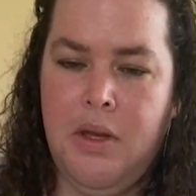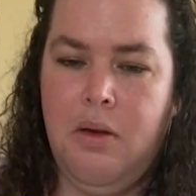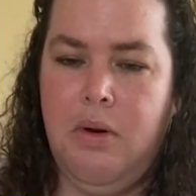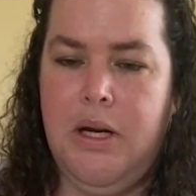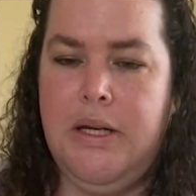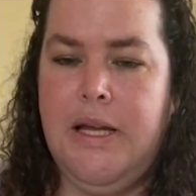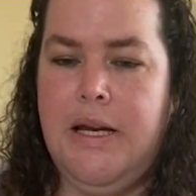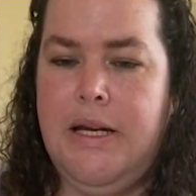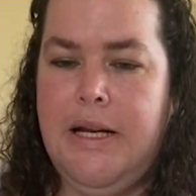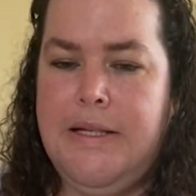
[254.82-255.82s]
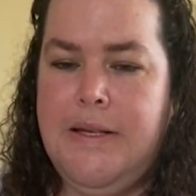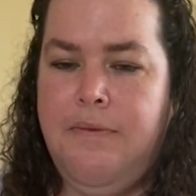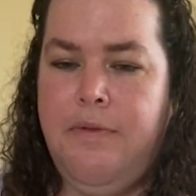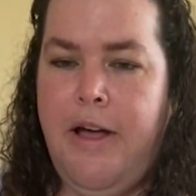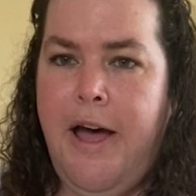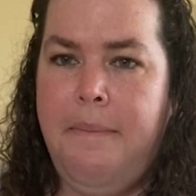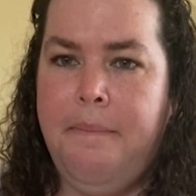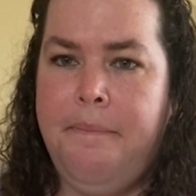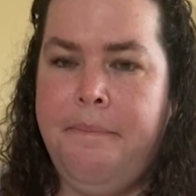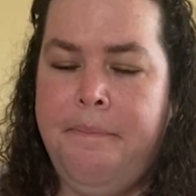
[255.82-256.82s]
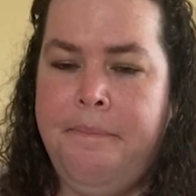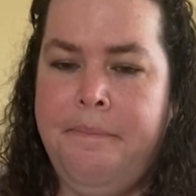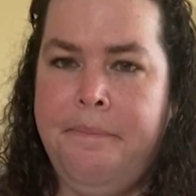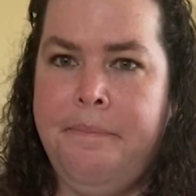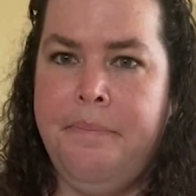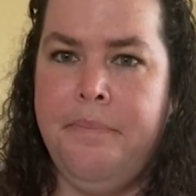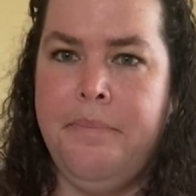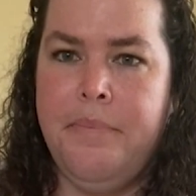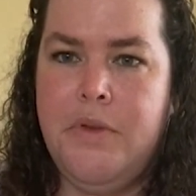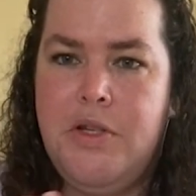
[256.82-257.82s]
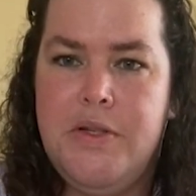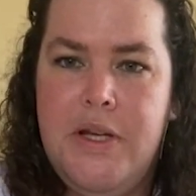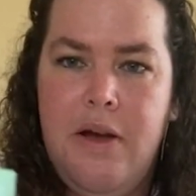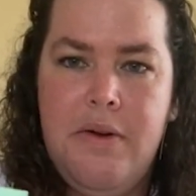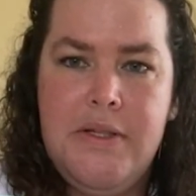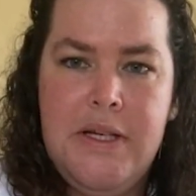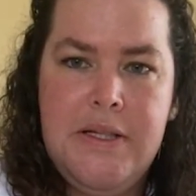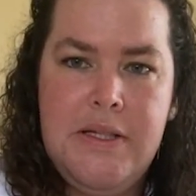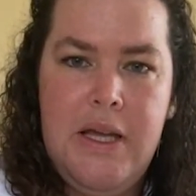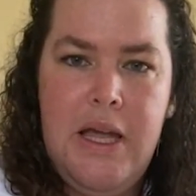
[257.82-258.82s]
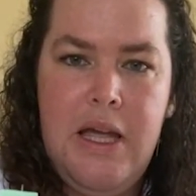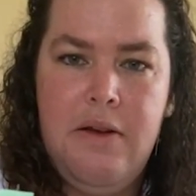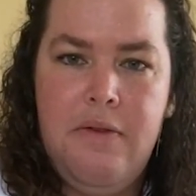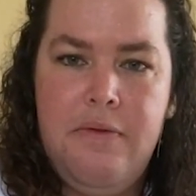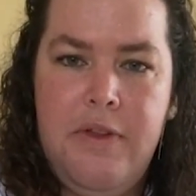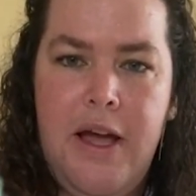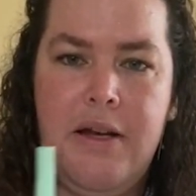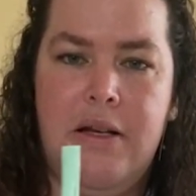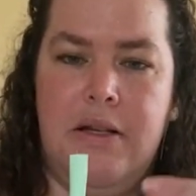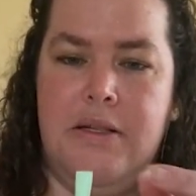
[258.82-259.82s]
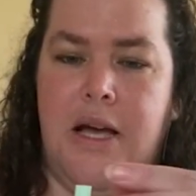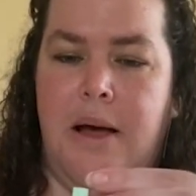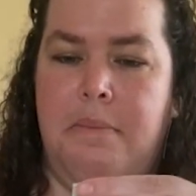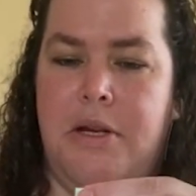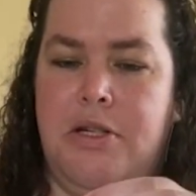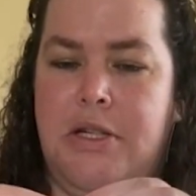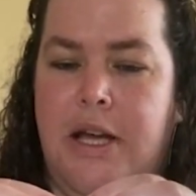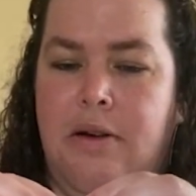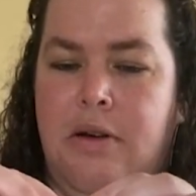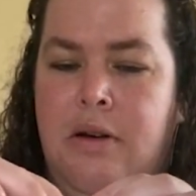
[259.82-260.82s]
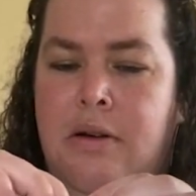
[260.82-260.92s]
We're going to get it nice and flat. Do you see how it's nice and flat on top, pinched down?